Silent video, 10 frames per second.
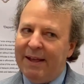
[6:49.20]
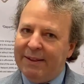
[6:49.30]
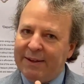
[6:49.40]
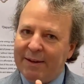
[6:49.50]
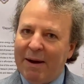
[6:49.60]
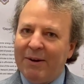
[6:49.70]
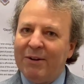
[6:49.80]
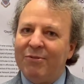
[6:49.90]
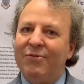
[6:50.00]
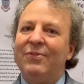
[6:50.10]
the amount
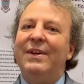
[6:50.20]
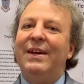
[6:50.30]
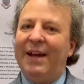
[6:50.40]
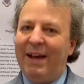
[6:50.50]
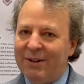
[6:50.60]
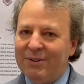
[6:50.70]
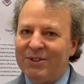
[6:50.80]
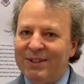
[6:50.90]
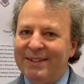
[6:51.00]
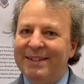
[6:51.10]
of
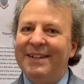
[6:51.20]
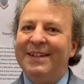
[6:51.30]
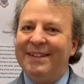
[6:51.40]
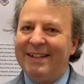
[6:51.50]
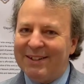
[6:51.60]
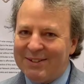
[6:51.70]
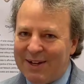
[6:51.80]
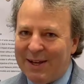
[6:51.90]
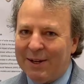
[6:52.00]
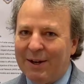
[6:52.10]
energy that is
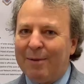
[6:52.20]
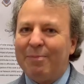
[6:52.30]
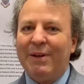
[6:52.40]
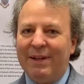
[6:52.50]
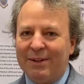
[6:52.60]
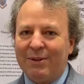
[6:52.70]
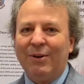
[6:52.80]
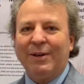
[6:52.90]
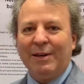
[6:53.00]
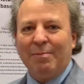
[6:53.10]
taken up in the
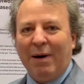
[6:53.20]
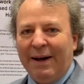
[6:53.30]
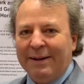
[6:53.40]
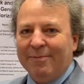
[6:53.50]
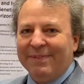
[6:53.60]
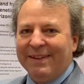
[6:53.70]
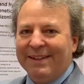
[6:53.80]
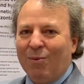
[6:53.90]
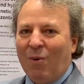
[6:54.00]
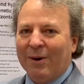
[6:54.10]
cooking pot, in
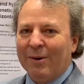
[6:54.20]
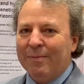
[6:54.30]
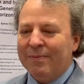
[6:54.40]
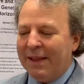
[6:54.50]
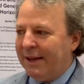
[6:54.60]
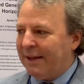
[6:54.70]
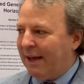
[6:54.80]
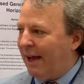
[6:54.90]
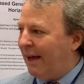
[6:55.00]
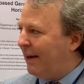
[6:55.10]
the water,
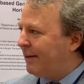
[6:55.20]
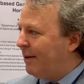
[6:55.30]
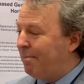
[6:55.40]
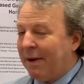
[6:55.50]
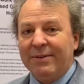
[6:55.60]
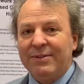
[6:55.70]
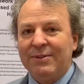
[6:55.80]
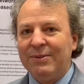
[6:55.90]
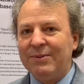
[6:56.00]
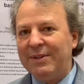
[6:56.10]
compared
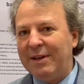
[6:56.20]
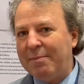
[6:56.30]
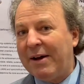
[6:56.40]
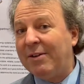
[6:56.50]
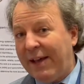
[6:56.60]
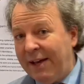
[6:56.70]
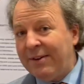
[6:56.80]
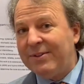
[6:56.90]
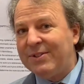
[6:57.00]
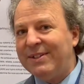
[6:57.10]
to the amount of
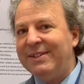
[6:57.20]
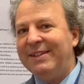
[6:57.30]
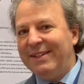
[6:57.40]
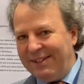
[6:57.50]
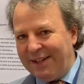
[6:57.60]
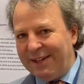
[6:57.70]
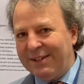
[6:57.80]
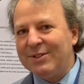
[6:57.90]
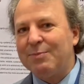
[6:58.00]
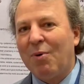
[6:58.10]
energy that
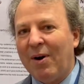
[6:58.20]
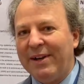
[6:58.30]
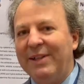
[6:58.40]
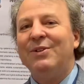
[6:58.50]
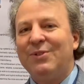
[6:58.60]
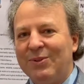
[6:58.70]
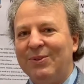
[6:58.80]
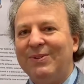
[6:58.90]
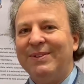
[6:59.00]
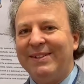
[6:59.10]
is brought
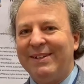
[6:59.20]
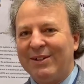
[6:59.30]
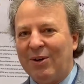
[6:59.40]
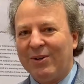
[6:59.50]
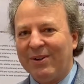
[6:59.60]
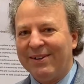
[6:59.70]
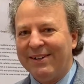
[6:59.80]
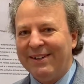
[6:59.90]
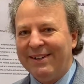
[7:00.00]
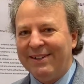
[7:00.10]
into the cooker.
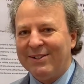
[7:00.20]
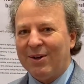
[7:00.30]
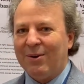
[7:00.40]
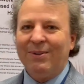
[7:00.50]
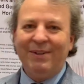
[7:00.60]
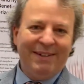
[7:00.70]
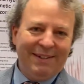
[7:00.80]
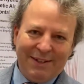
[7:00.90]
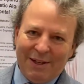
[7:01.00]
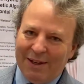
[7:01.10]
So
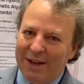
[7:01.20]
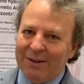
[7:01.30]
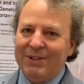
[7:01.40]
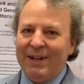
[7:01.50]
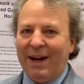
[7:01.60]
the energy